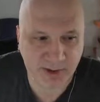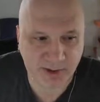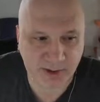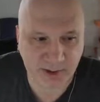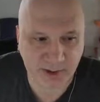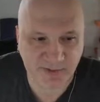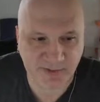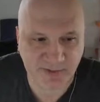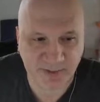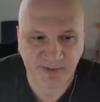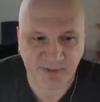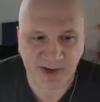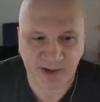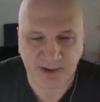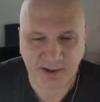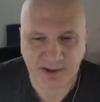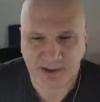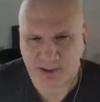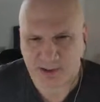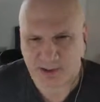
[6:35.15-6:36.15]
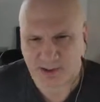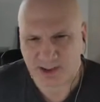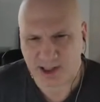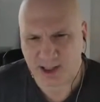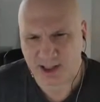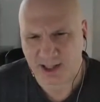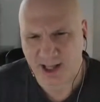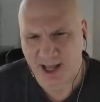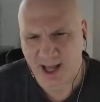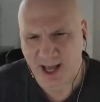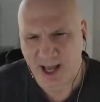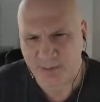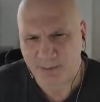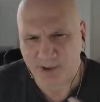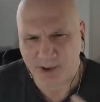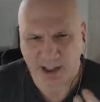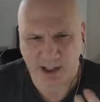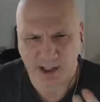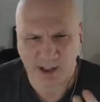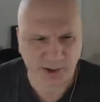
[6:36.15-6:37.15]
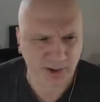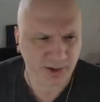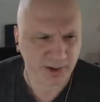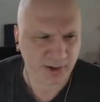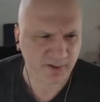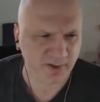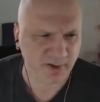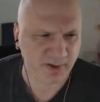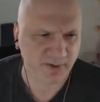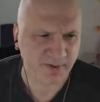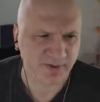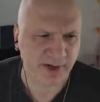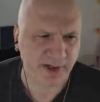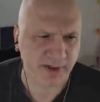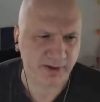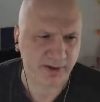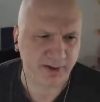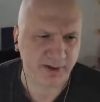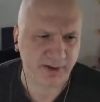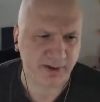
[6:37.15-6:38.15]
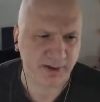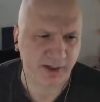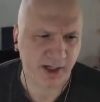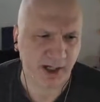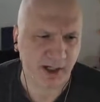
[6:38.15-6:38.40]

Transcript: service providers that are like application service providers,